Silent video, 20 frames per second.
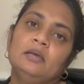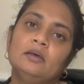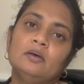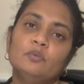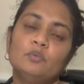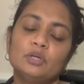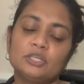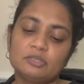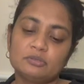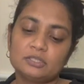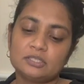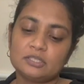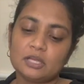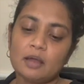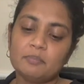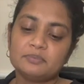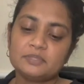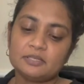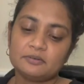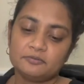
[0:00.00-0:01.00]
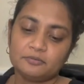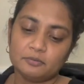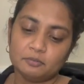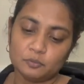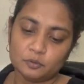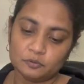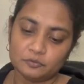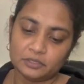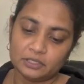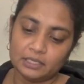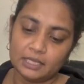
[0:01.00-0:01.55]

which stops it from moving.